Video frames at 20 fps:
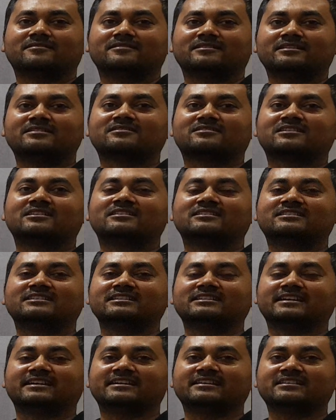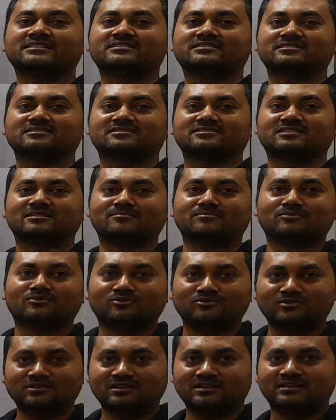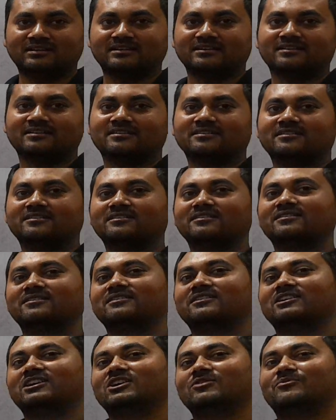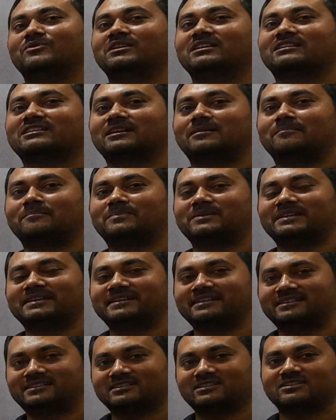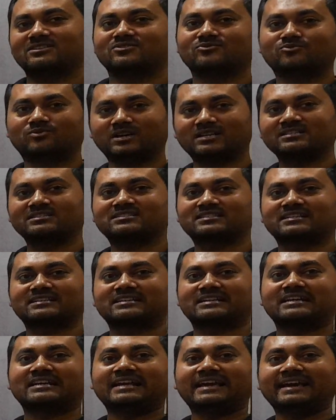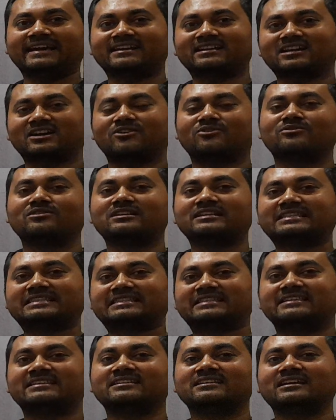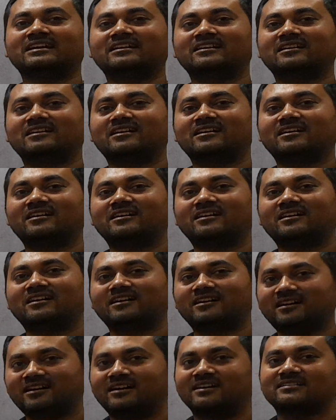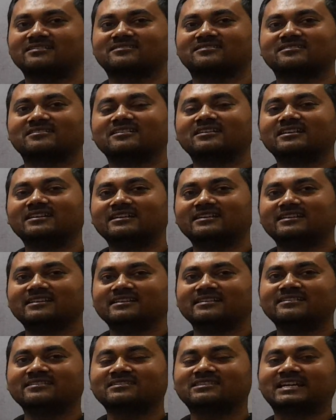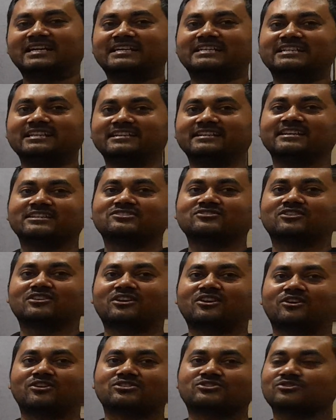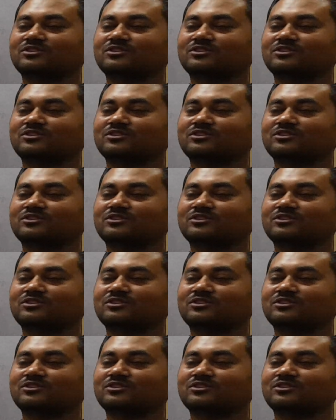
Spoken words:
In 30 days, the moon will complete one circle around the earth in 30 days or not?